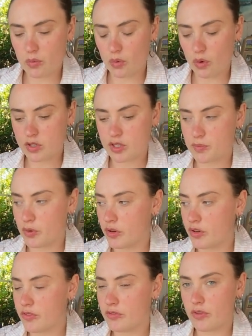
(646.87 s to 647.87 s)

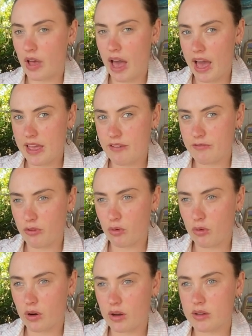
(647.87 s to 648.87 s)
waterproof
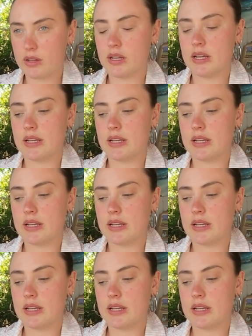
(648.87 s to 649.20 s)
A4